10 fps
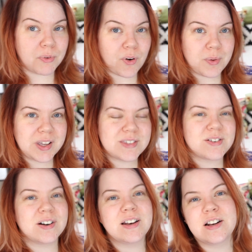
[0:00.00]
Before we get
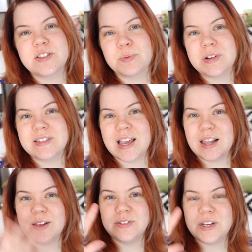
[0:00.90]
started, started, I just want to say
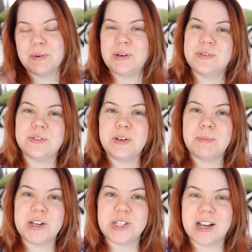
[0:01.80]
hello to anyone who's new to
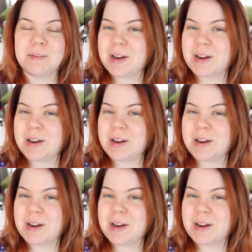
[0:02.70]
my channel.